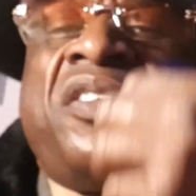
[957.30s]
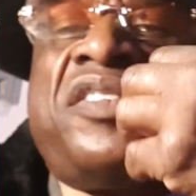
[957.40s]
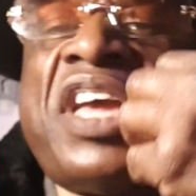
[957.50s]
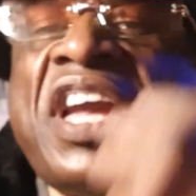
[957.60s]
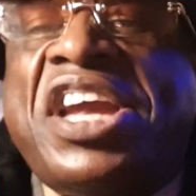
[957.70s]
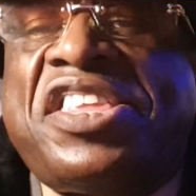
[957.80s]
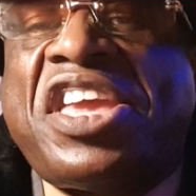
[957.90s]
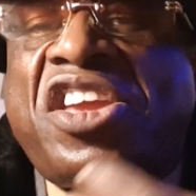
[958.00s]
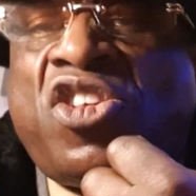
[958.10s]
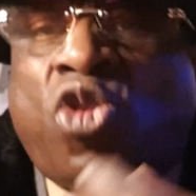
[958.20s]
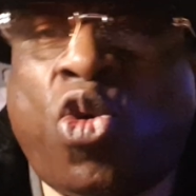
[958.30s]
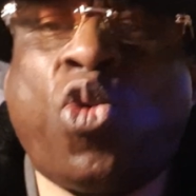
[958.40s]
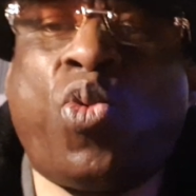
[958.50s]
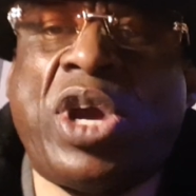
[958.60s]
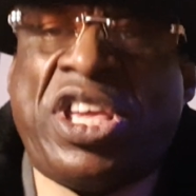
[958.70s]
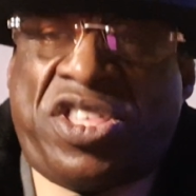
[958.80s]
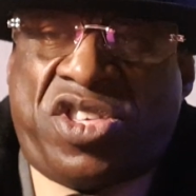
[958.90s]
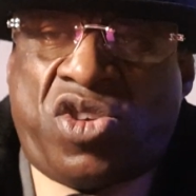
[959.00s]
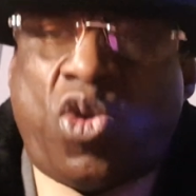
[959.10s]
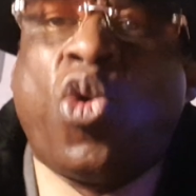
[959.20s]
the headache is
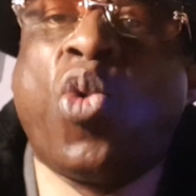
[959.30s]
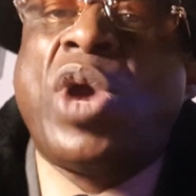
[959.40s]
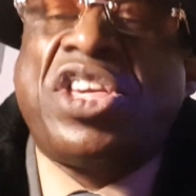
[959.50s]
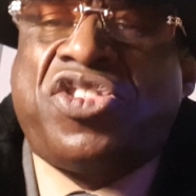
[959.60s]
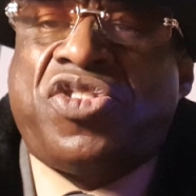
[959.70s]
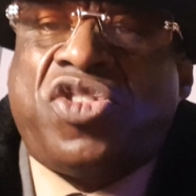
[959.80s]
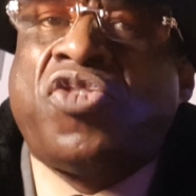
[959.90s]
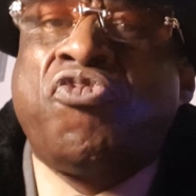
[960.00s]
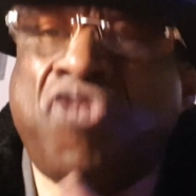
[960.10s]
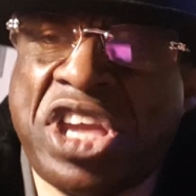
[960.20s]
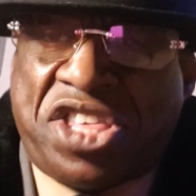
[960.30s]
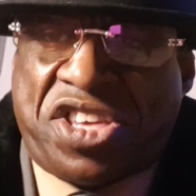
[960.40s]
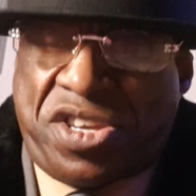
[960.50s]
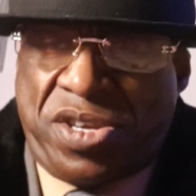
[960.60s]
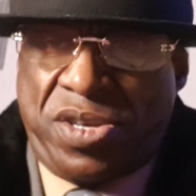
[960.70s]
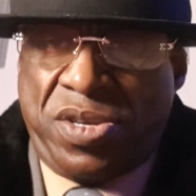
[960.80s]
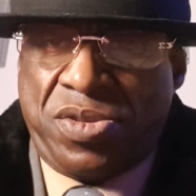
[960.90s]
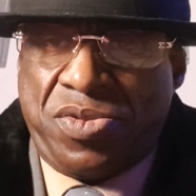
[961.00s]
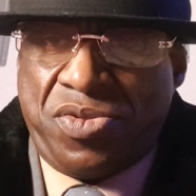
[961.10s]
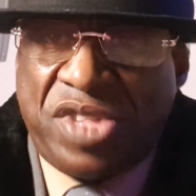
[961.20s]
always the risk.
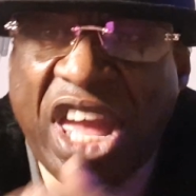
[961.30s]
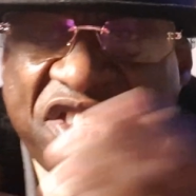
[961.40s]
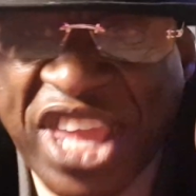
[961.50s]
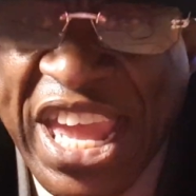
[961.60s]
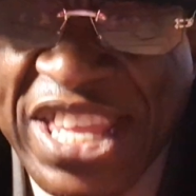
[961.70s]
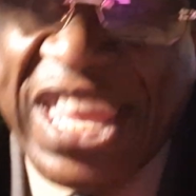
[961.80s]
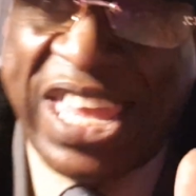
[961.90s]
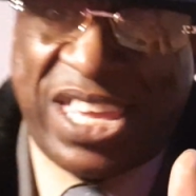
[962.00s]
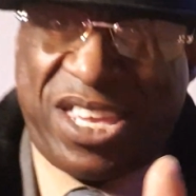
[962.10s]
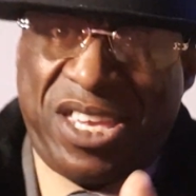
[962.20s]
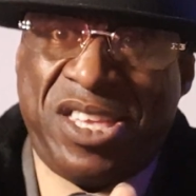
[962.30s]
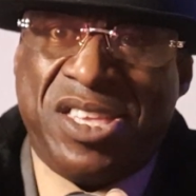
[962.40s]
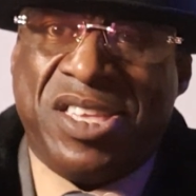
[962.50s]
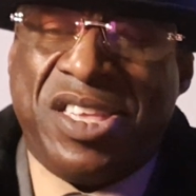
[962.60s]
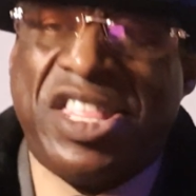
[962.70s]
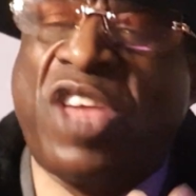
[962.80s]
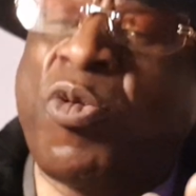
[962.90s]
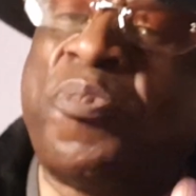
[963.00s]
That's the headache. That's what